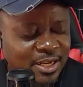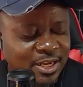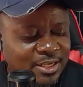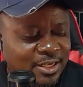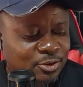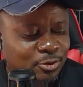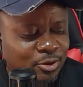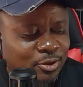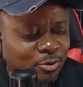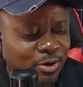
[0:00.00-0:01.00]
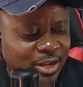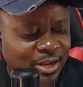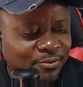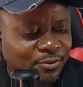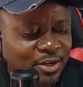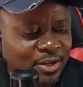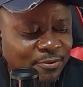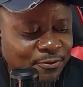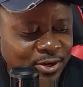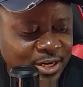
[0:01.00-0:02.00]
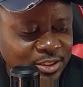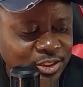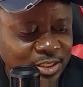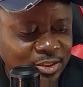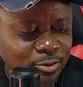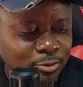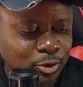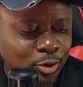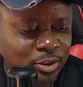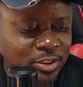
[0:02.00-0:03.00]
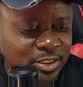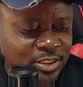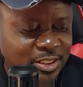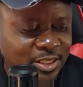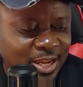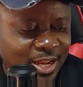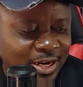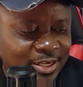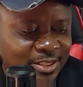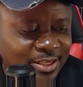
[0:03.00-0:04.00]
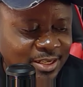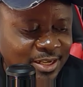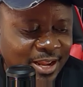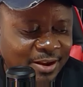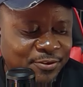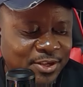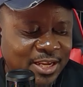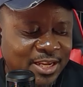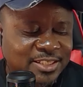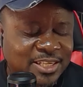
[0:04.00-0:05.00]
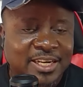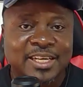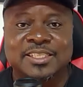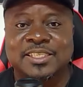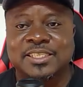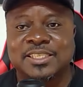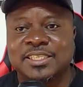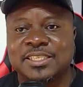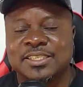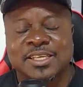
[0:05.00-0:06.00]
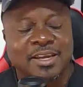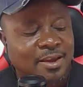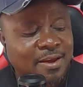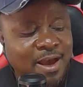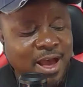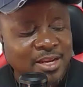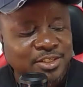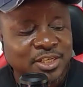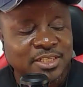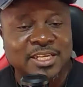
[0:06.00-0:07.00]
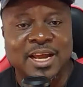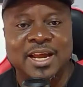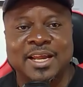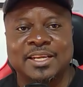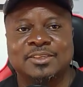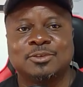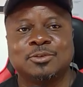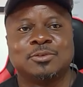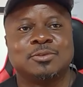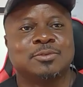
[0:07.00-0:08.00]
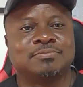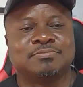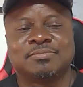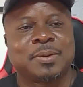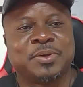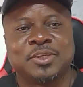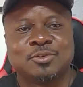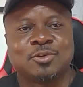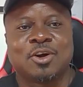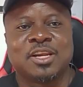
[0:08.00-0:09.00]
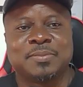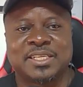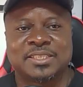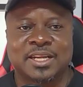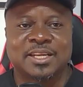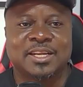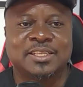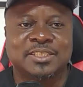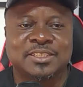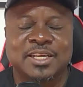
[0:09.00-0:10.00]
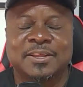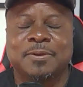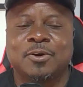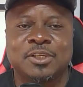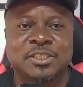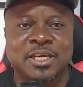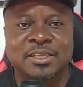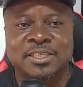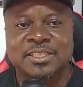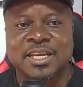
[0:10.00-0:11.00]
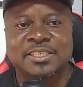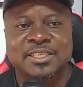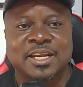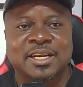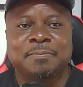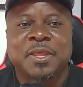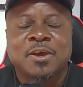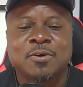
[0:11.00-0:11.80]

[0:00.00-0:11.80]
And then you also have Francesco Totti and Javier Zanetti, the Argentine, who, I mean, you could call him an Italian Argentine or Argentine Italian,